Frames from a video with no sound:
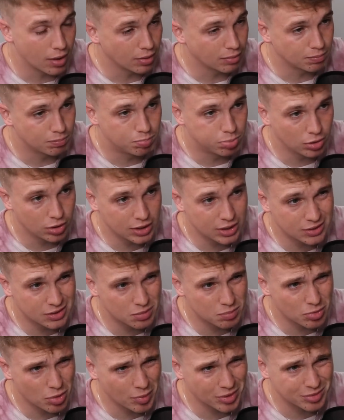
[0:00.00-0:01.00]
bullying
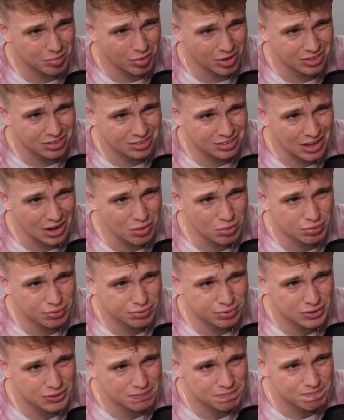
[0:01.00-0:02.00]
them
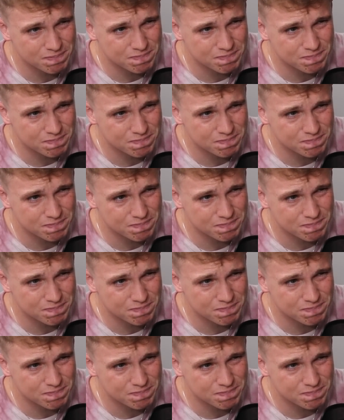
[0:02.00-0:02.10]
myself.